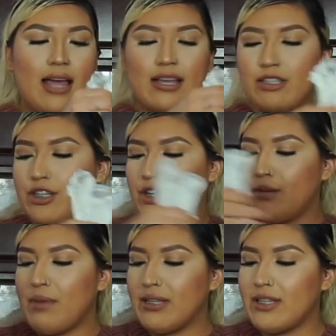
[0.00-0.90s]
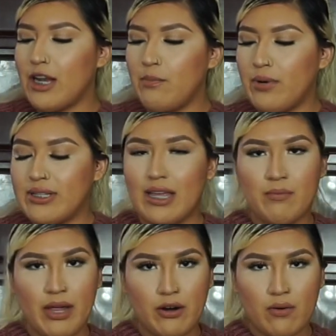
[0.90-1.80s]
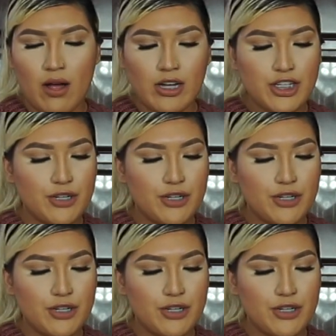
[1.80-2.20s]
last year my setup was in my garage,